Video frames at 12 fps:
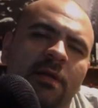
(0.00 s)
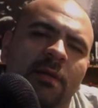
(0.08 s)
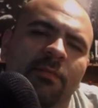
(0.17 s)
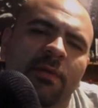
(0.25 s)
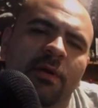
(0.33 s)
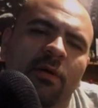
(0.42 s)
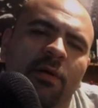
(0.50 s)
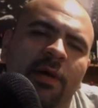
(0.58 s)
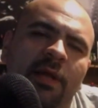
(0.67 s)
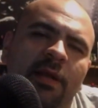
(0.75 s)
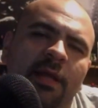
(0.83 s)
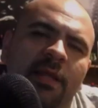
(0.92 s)
I'm gonna go
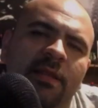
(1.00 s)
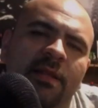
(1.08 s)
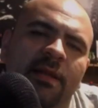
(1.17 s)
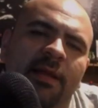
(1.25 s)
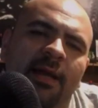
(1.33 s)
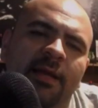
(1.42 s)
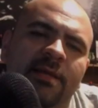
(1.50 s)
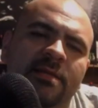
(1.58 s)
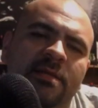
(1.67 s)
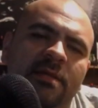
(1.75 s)
ahead and end it, guys.